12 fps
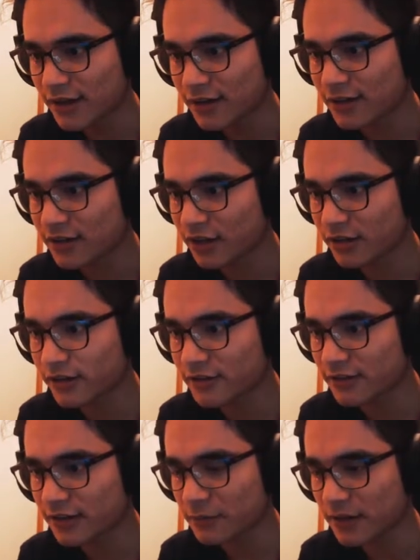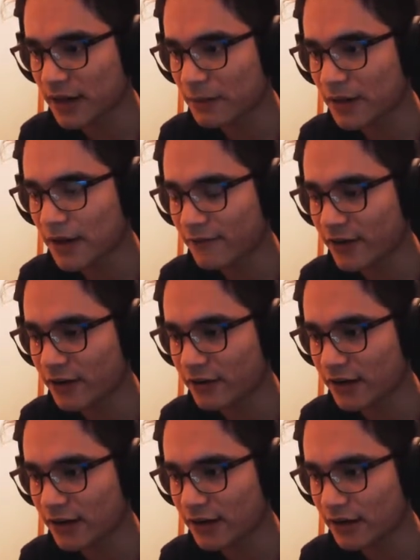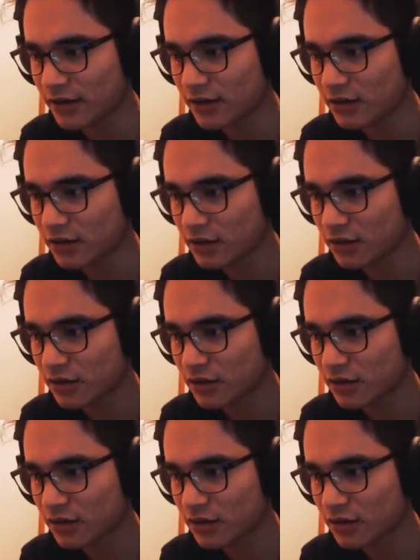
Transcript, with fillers: It can clearly see me. I'm not very hidden.